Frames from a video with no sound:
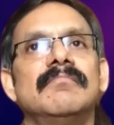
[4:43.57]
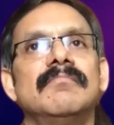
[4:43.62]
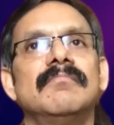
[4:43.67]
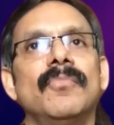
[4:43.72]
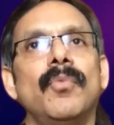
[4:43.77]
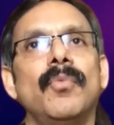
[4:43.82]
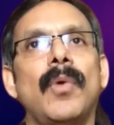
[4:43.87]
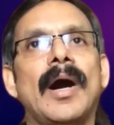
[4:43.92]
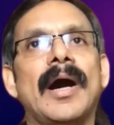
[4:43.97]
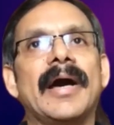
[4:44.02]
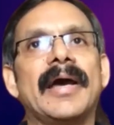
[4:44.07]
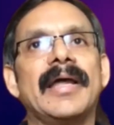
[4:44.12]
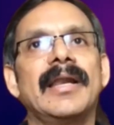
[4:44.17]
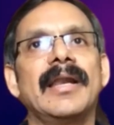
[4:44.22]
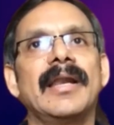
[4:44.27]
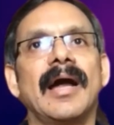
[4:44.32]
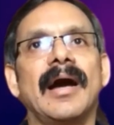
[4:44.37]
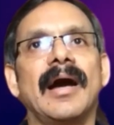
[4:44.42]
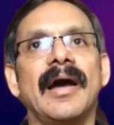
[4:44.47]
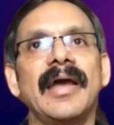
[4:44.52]
While
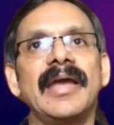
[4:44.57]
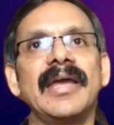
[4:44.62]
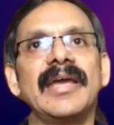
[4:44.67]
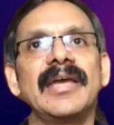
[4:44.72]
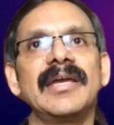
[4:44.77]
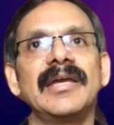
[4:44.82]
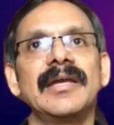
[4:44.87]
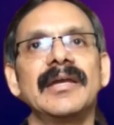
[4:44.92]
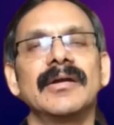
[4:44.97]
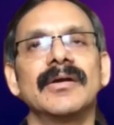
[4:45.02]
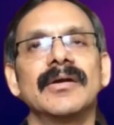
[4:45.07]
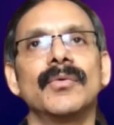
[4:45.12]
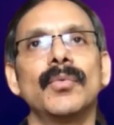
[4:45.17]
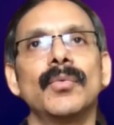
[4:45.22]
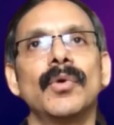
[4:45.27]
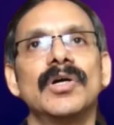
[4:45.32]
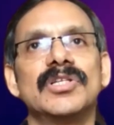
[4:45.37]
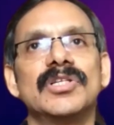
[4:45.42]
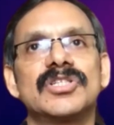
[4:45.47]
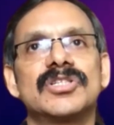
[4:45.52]
I
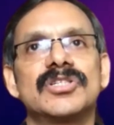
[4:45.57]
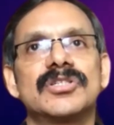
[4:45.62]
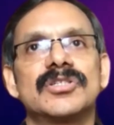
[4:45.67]
was